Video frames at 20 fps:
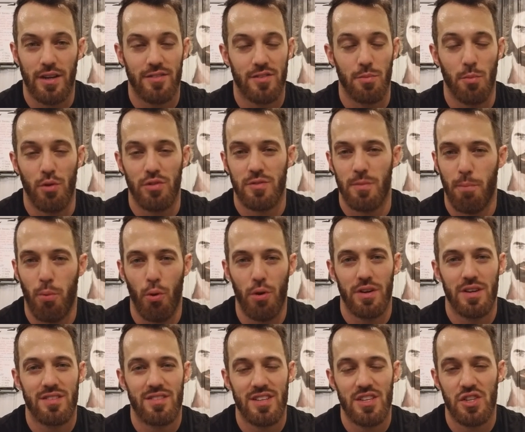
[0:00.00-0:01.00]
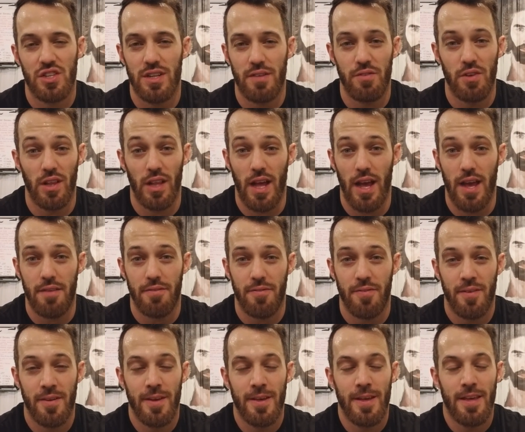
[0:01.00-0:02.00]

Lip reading: It's the most important decision of your life.